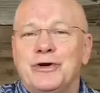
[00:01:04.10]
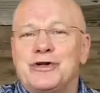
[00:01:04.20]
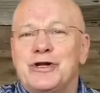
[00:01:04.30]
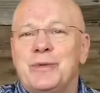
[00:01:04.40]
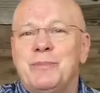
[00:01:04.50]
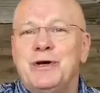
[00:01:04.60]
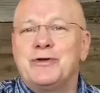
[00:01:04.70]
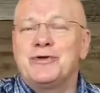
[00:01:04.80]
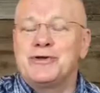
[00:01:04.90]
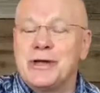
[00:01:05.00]
to seeing
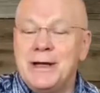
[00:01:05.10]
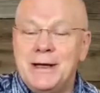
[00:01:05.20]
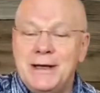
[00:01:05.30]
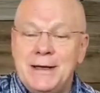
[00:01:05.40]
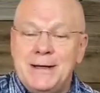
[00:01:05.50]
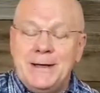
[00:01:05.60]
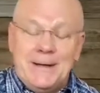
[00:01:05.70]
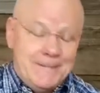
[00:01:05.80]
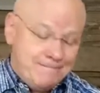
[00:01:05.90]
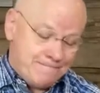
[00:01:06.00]
pictures.
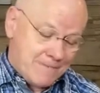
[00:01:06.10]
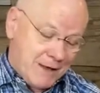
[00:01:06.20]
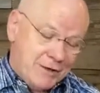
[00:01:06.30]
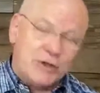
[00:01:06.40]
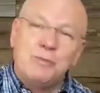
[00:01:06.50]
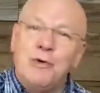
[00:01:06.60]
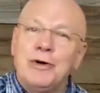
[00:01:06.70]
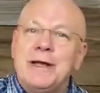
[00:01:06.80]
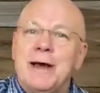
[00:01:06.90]
This morning